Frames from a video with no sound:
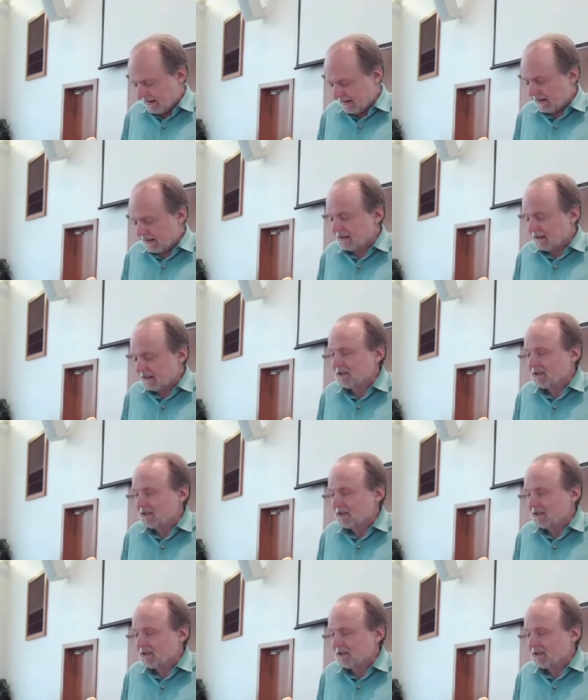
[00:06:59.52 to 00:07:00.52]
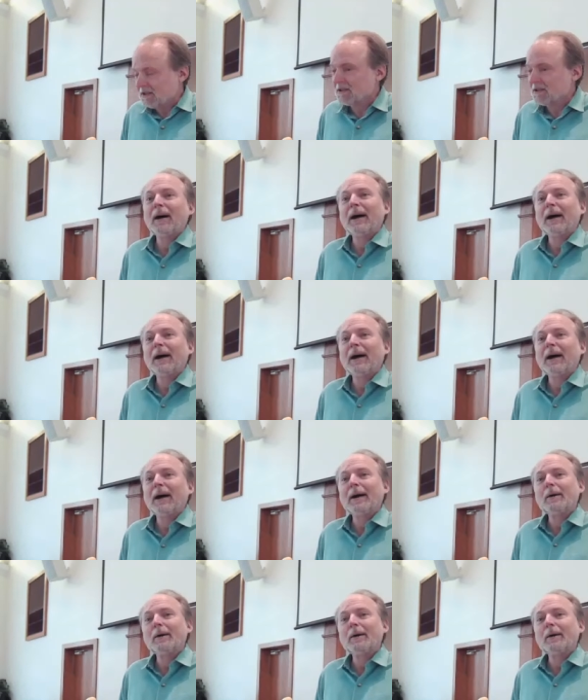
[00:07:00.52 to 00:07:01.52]
not by
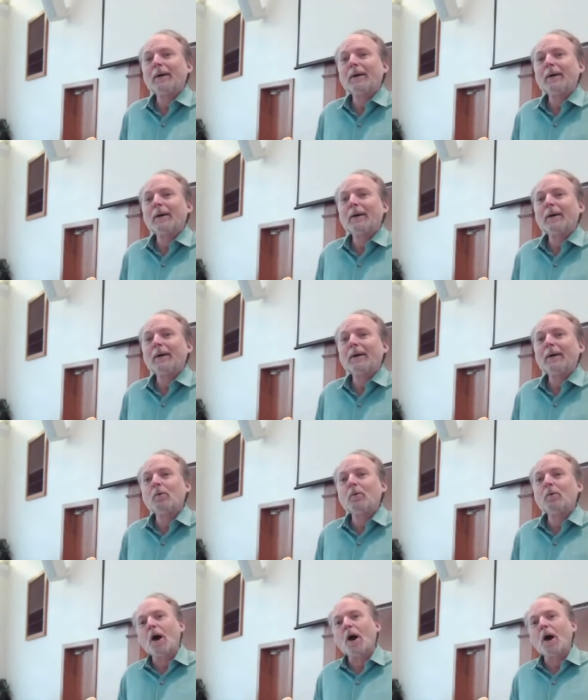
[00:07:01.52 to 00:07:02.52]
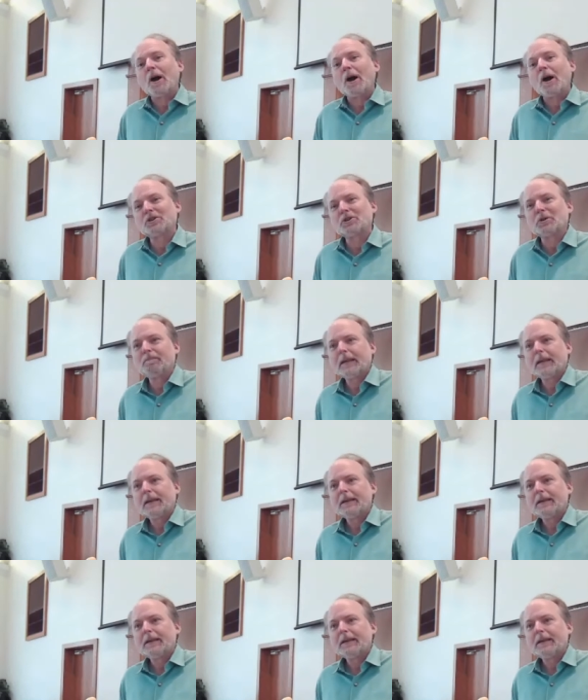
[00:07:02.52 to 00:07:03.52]
works. You know, this
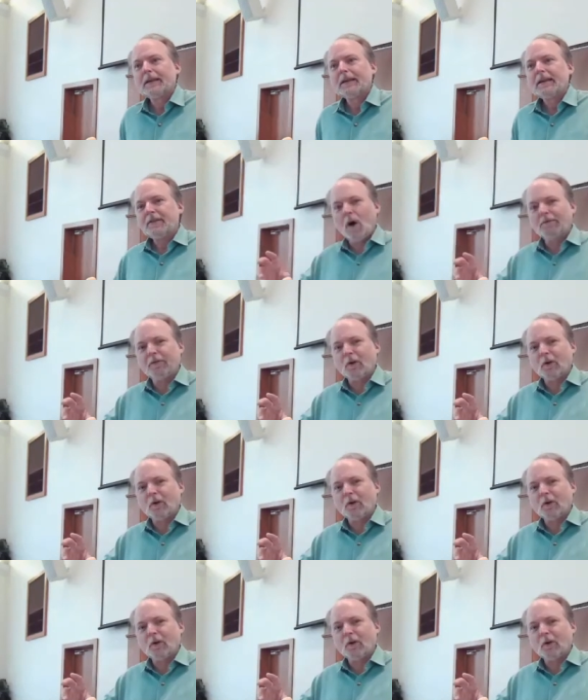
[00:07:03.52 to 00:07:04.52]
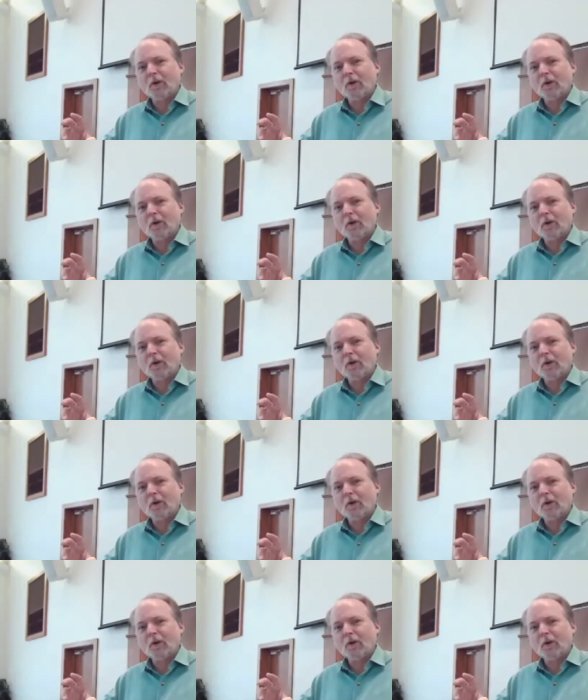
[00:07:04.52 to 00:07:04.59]
is wonderful.